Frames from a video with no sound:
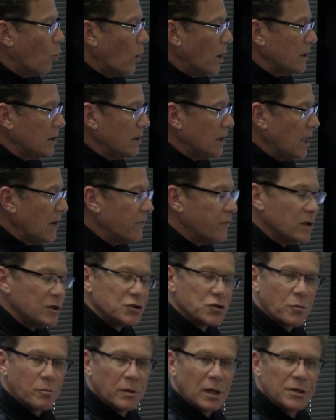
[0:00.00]
What
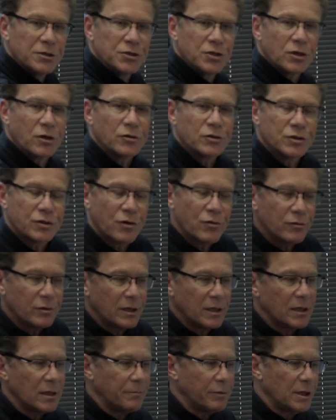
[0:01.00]
level is your blood sugar?
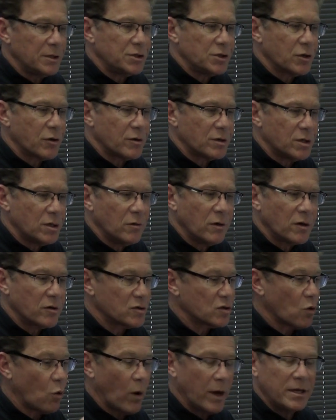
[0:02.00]
Certainly, a blood sugar of
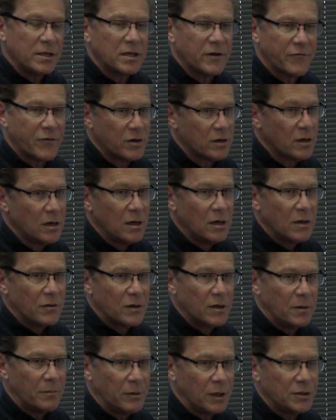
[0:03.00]
200 is quite different
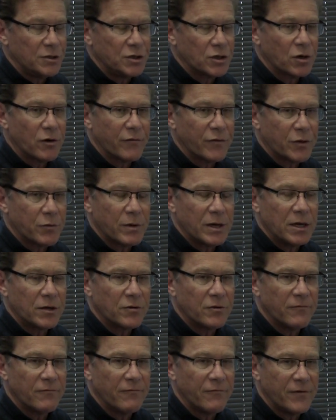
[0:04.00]
than a blood sugar of
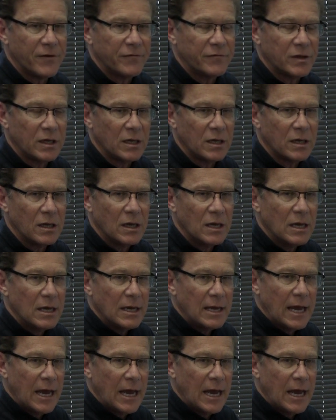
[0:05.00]
350.